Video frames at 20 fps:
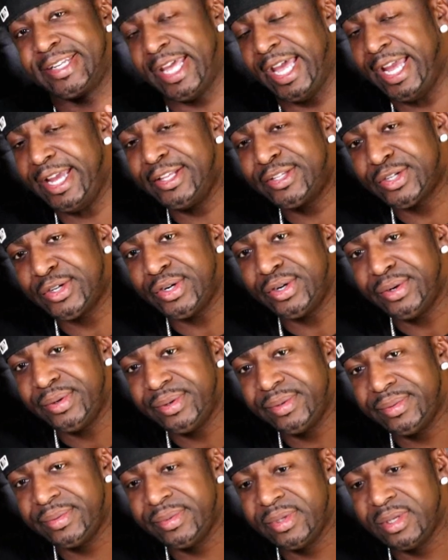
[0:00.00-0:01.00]
a
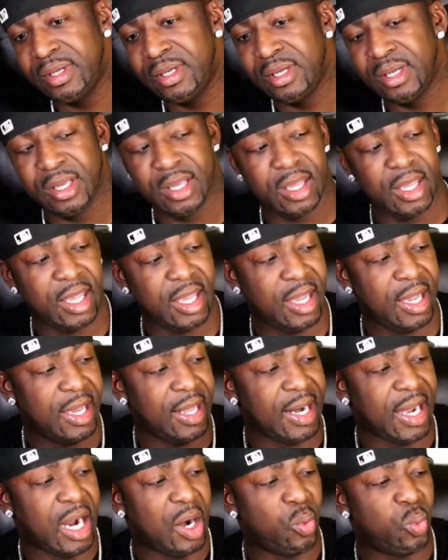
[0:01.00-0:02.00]
taser.
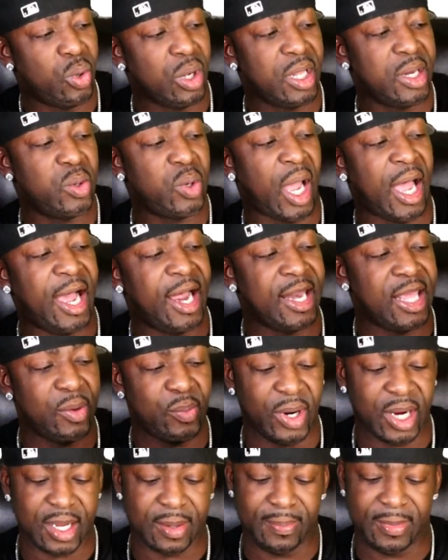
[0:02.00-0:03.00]
And I really
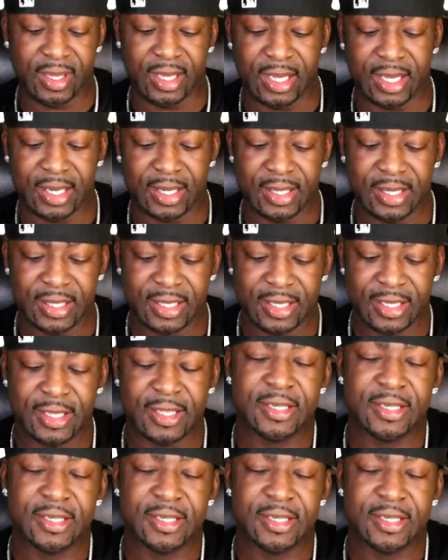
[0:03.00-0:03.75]
highly recommend